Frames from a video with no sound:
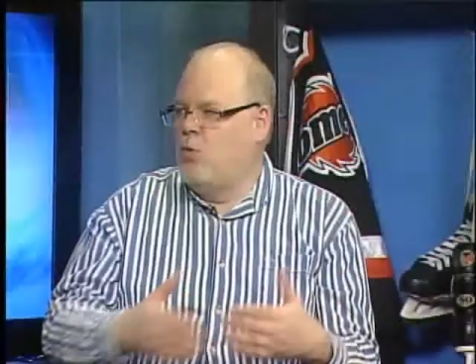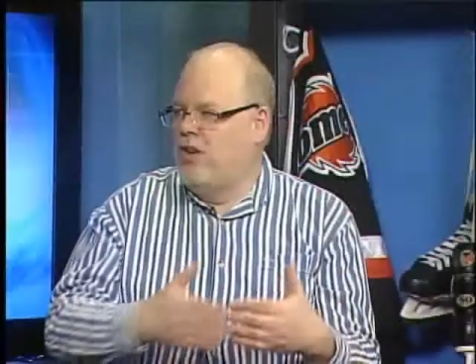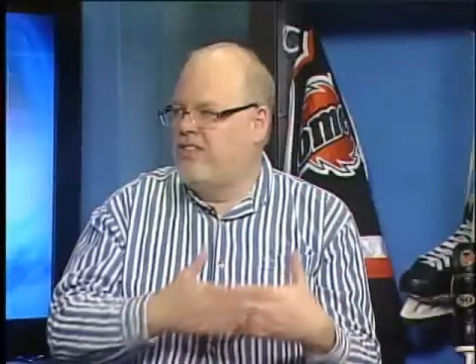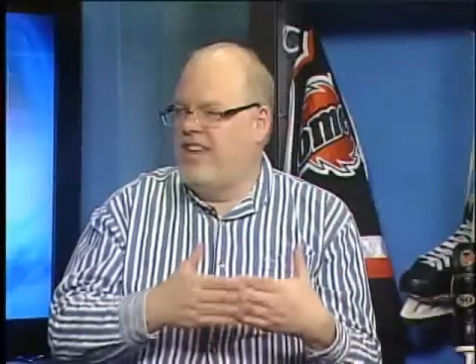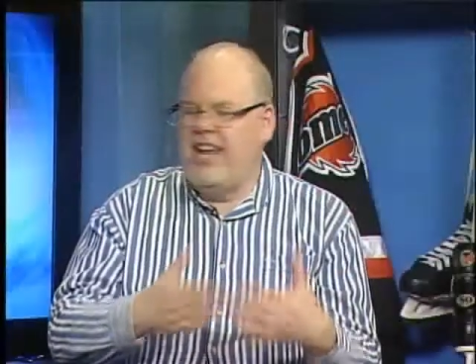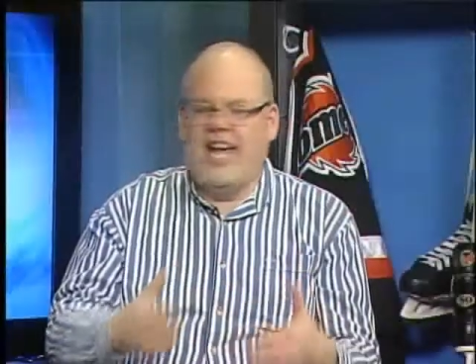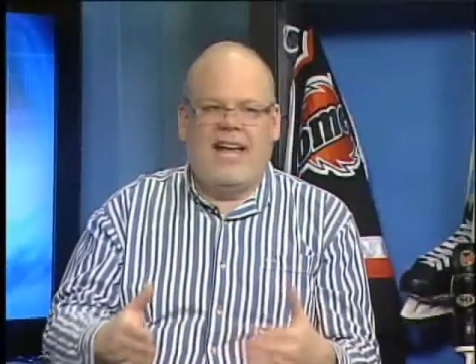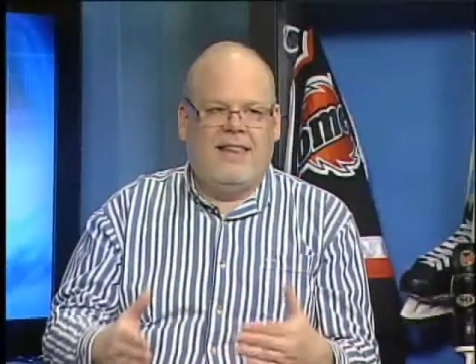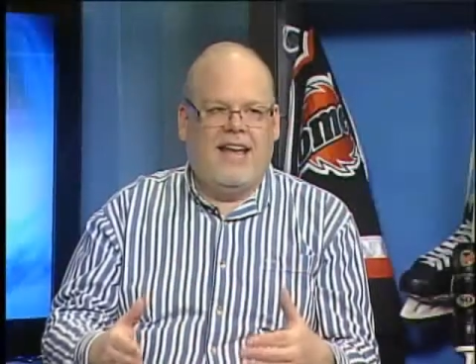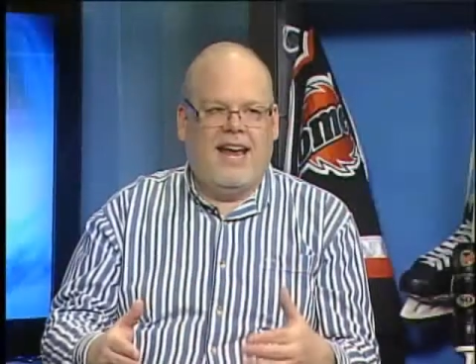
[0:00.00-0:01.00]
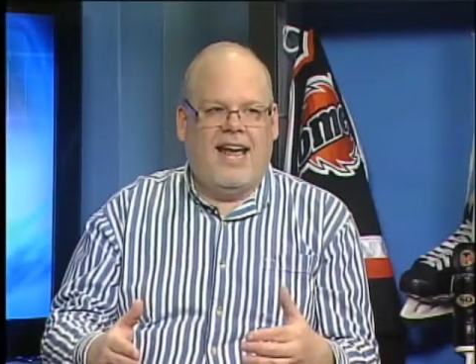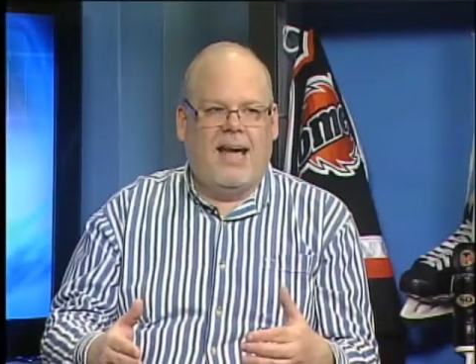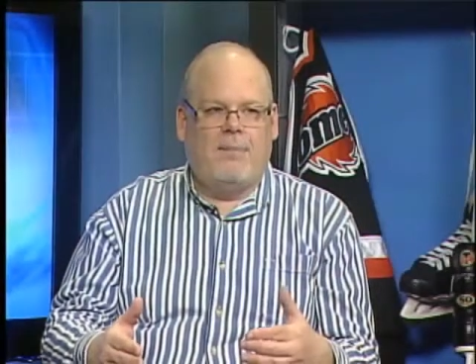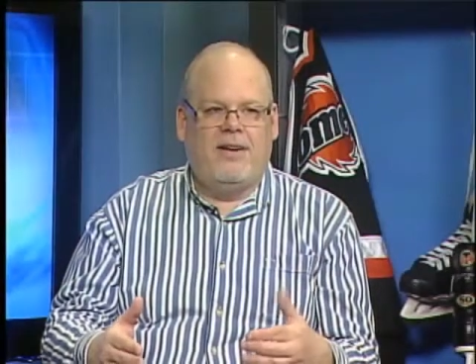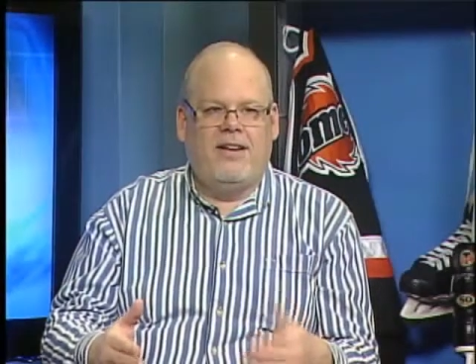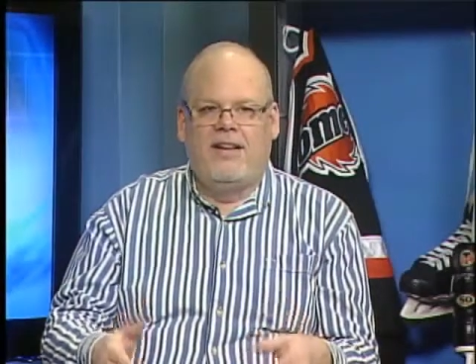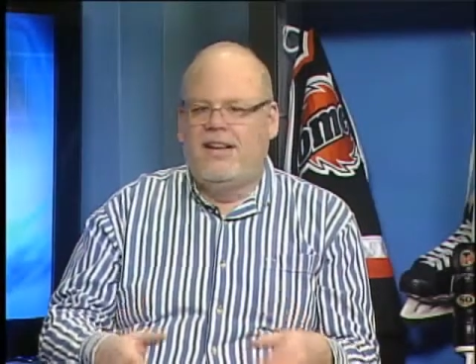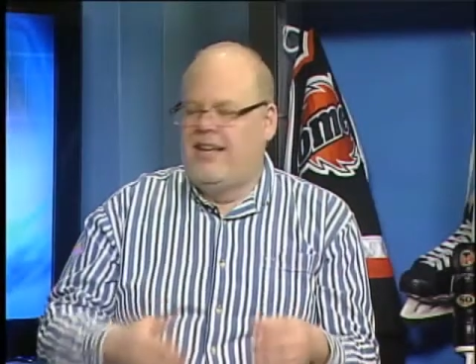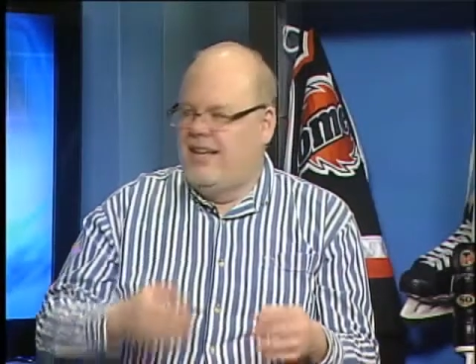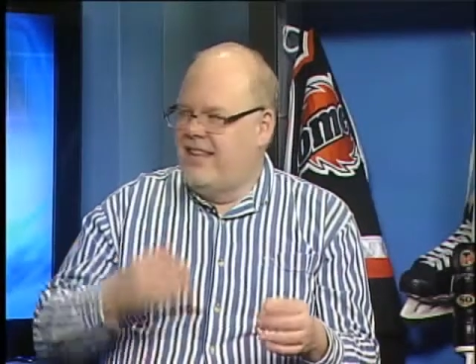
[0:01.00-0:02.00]
once they had that happen.
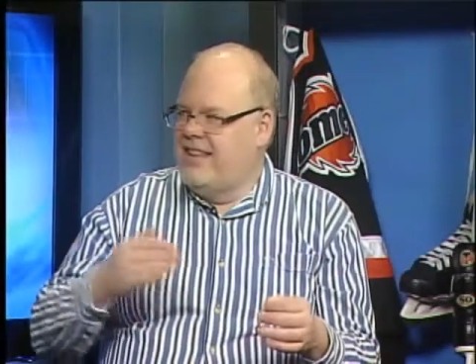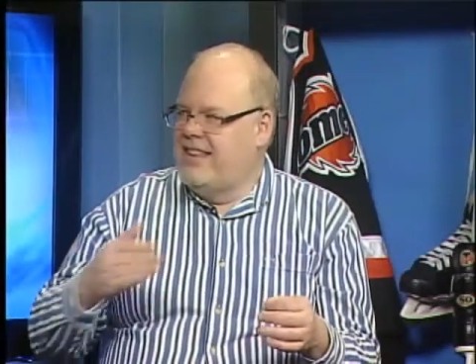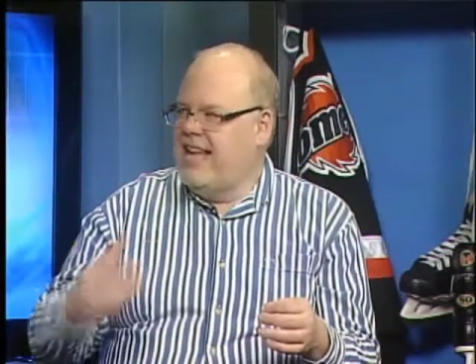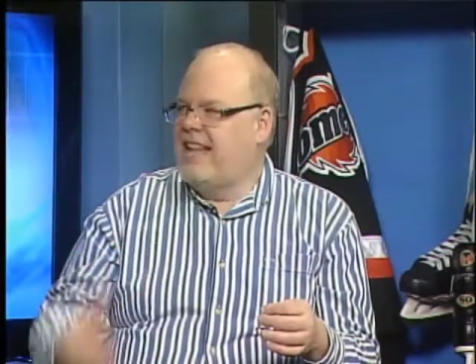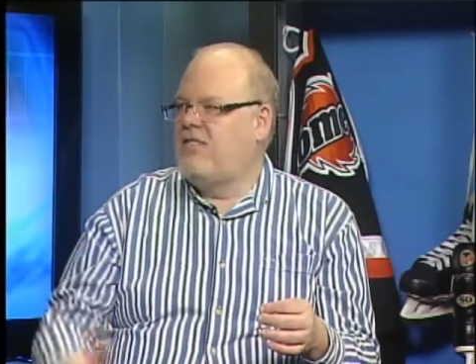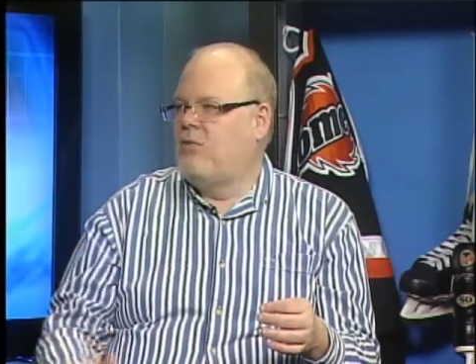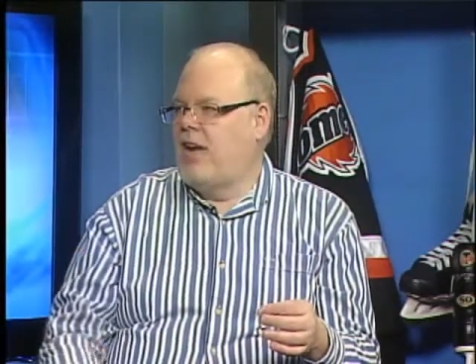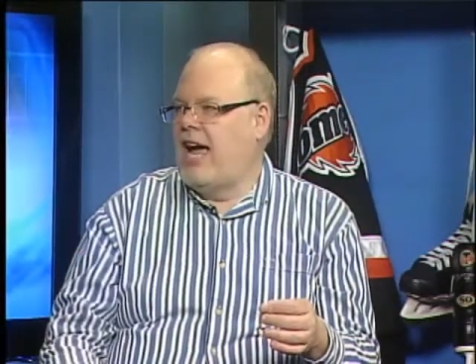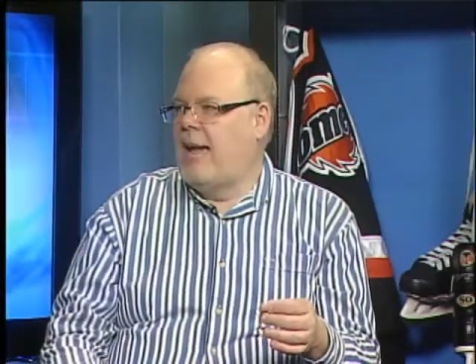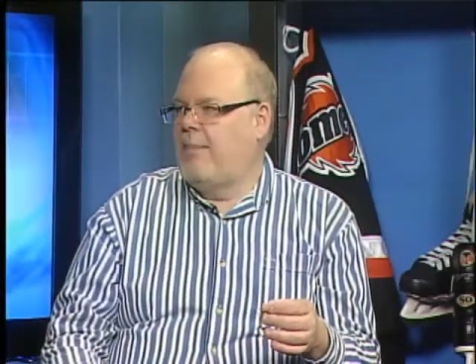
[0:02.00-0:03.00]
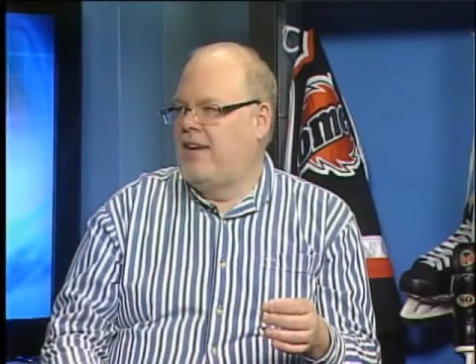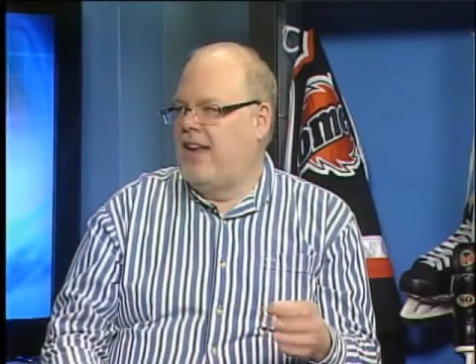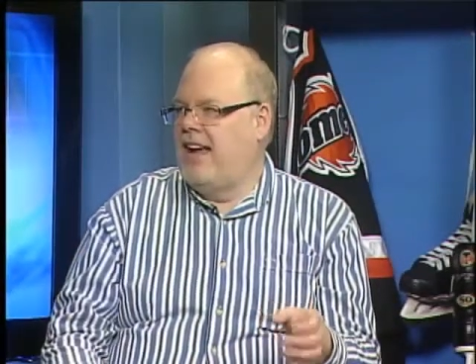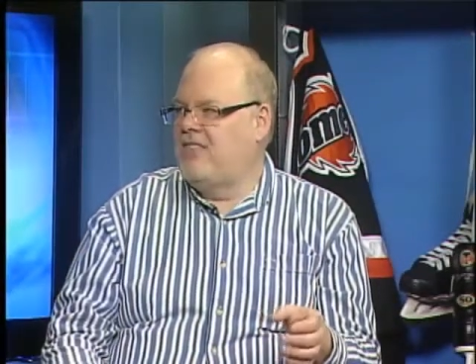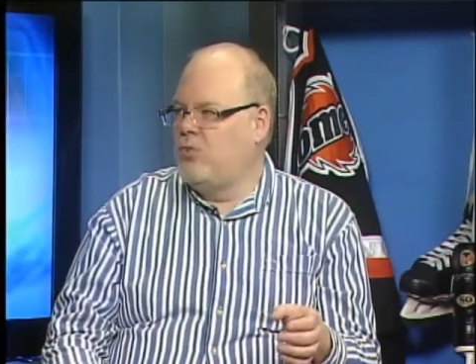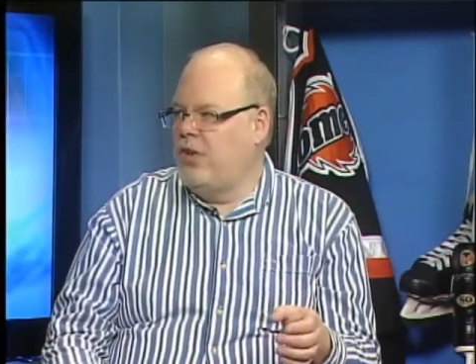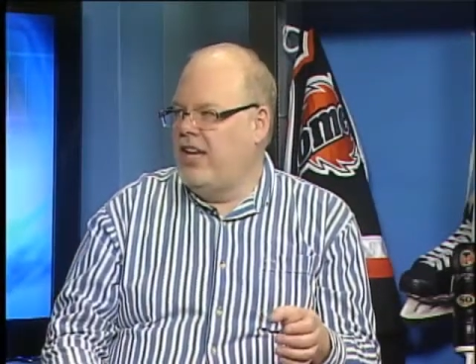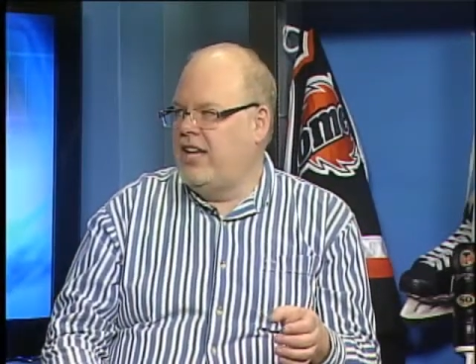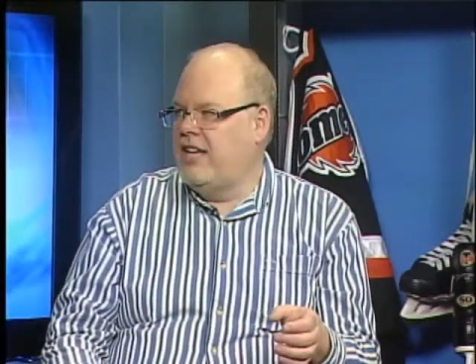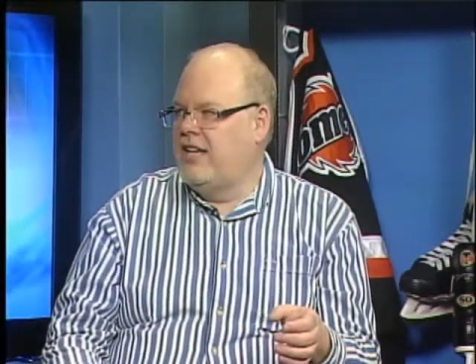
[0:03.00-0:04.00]
That's what happened last
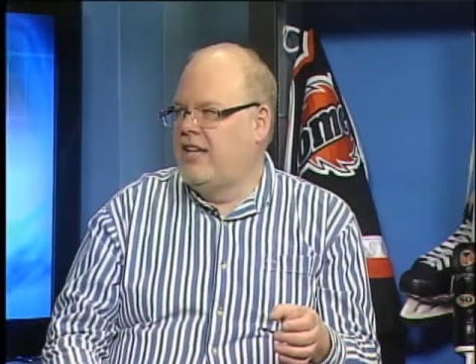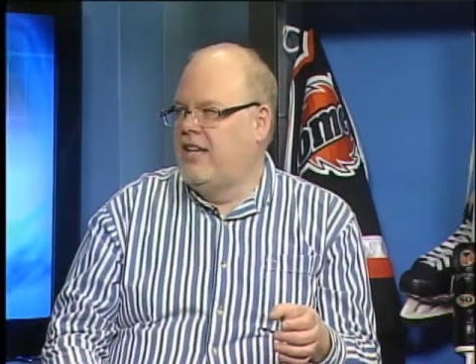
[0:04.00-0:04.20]
week